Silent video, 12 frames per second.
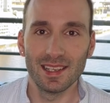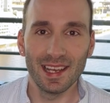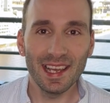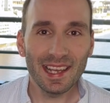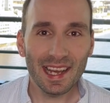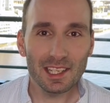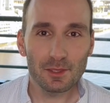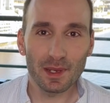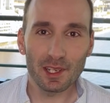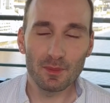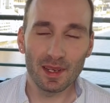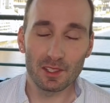Hey guys,
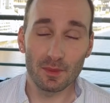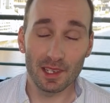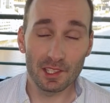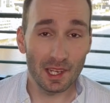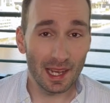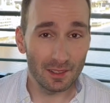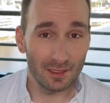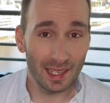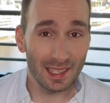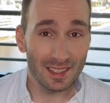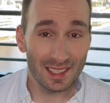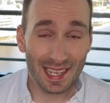welcome back to my channel.
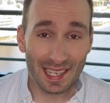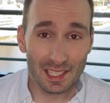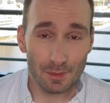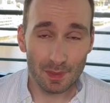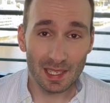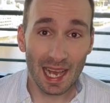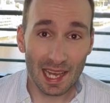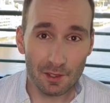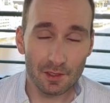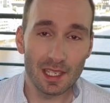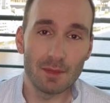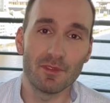In today's
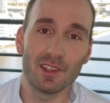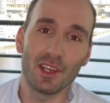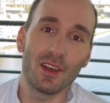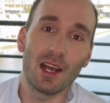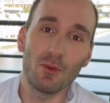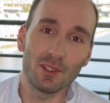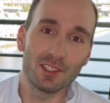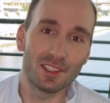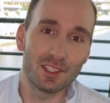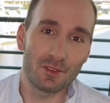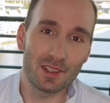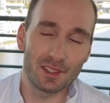piano tip video, I want to
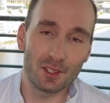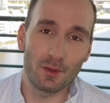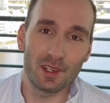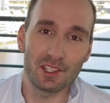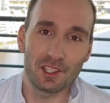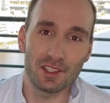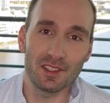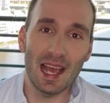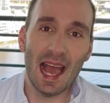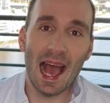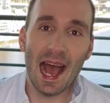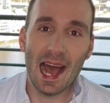address the question,
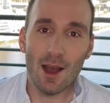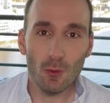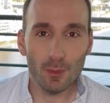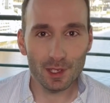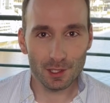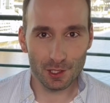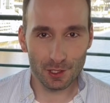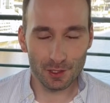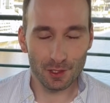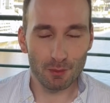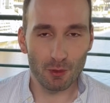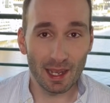how much should
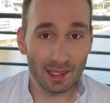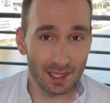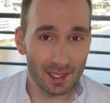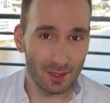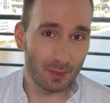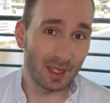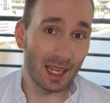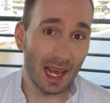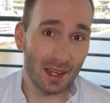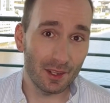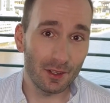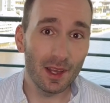you practice the
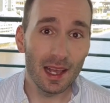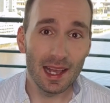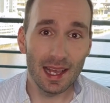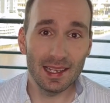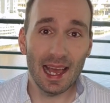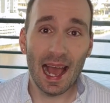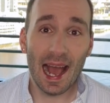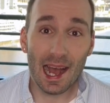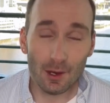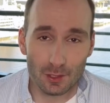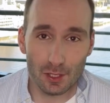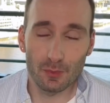piano and
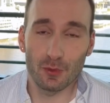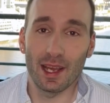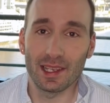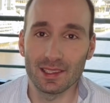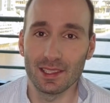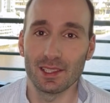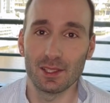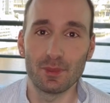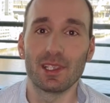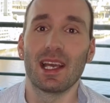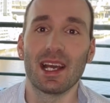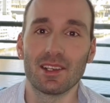how to practice the
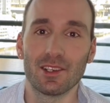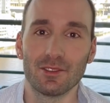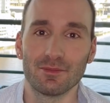piano?